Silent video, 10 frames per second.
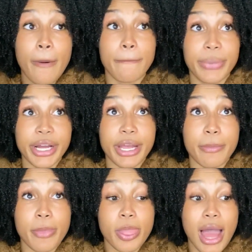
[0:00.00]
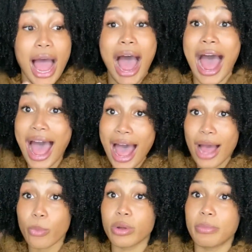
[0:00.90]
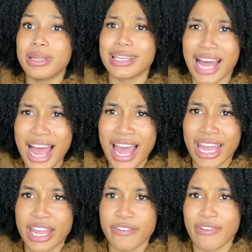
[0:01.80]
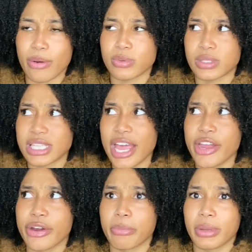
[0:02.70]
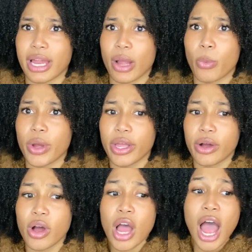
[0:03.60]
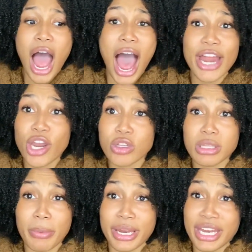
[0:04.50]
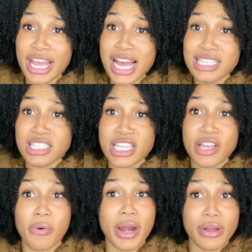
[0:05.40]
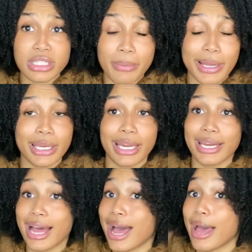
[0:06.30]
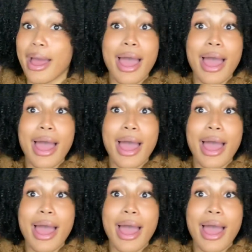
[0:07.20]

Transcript: But I would be lying if I was sat here and been like, well, I know somebody that got sick or I know somebody that died.